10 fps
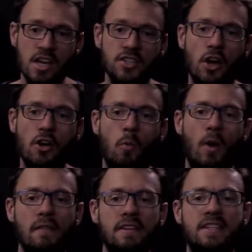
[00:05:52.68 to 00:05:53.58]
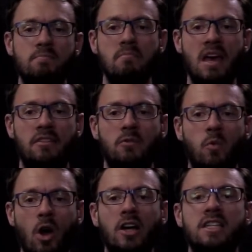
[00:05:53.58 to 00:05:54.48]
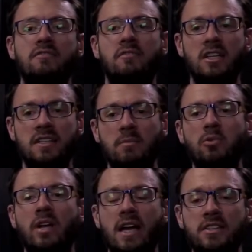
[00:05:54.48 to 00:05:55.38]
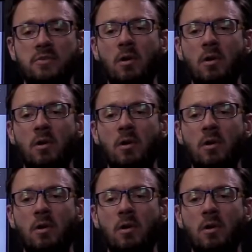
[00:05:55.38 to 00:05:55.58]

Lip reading: So while this method works for very simple cases,